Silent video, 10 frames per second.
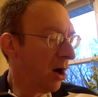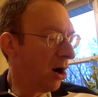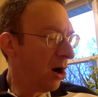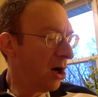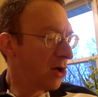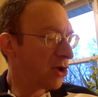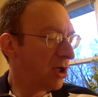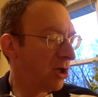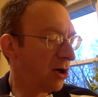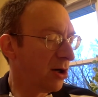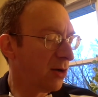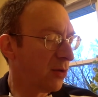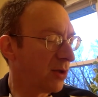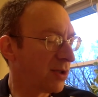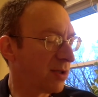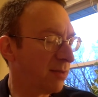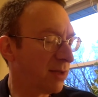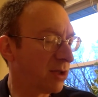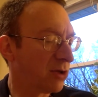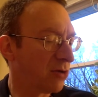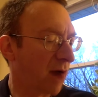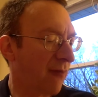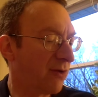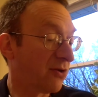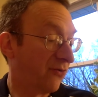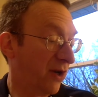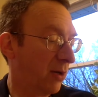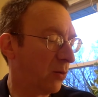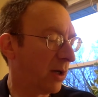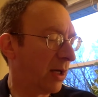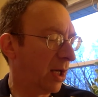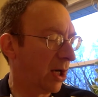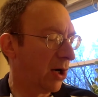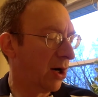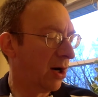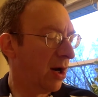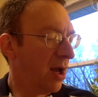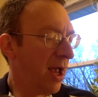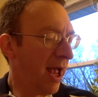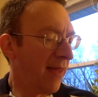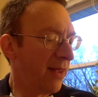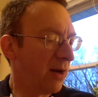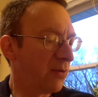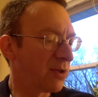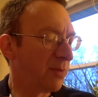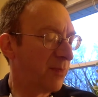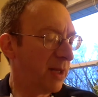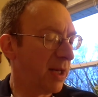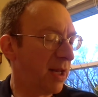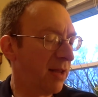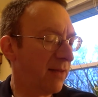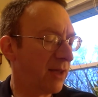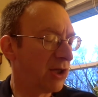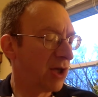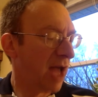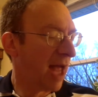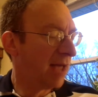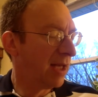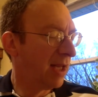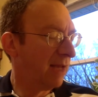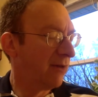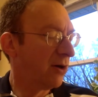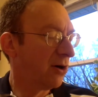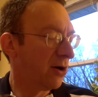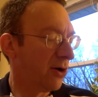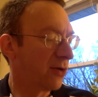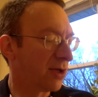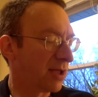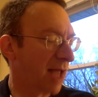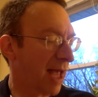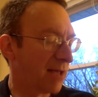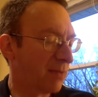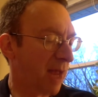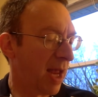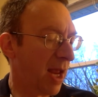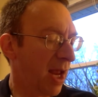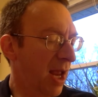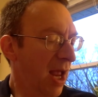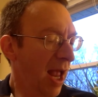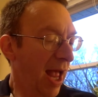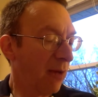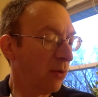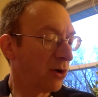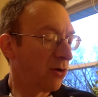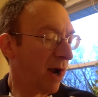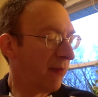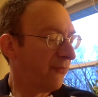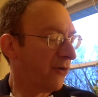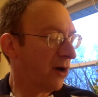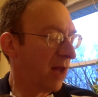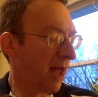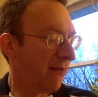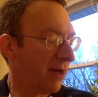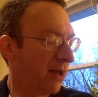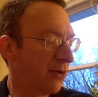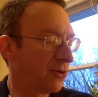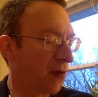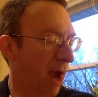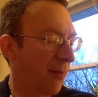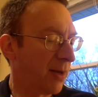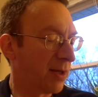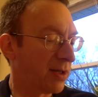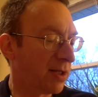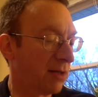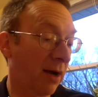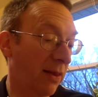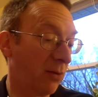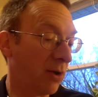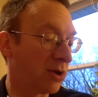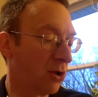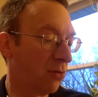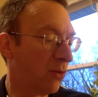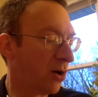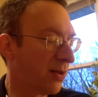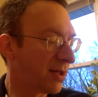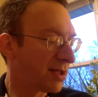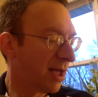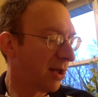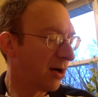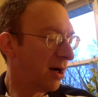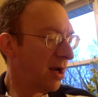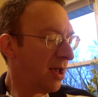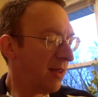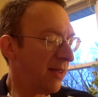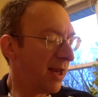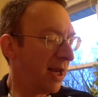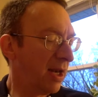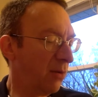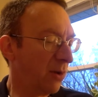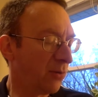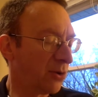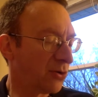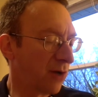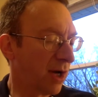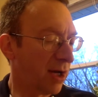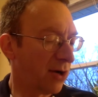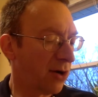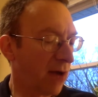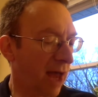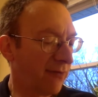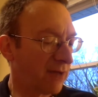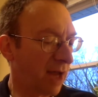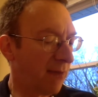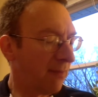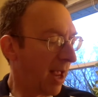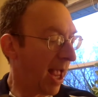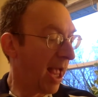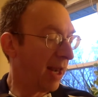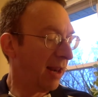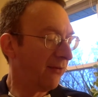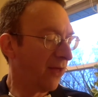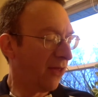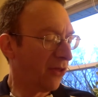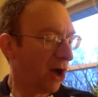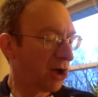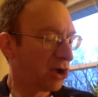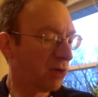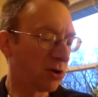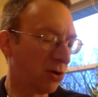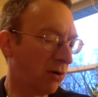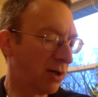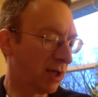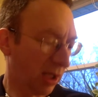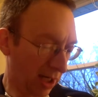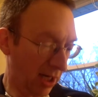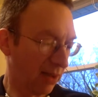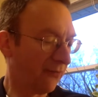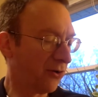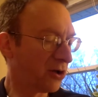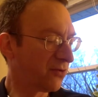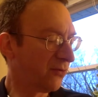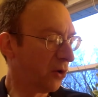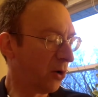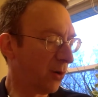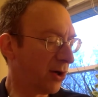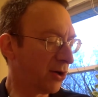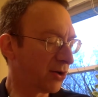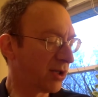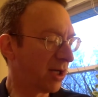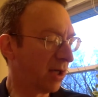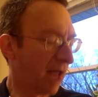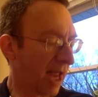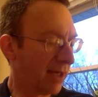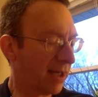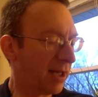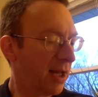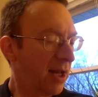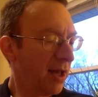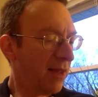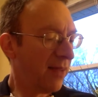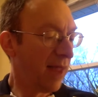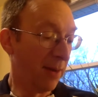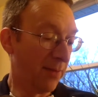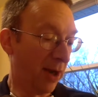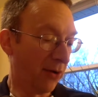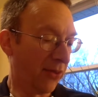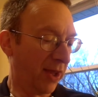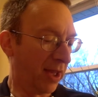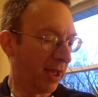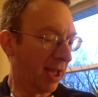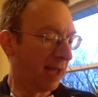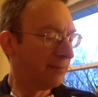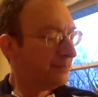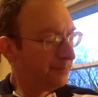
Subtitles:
All she learned was that Mrs. Driver's feet were killing her, and that it was a pity that she hadn't given her notice last May, and would Crampfurl have another drop, considering there was no more in the cellar than anyone would drink in her lifetime. And if they thought she was going to clean the first floor window single-handed, they had better think again.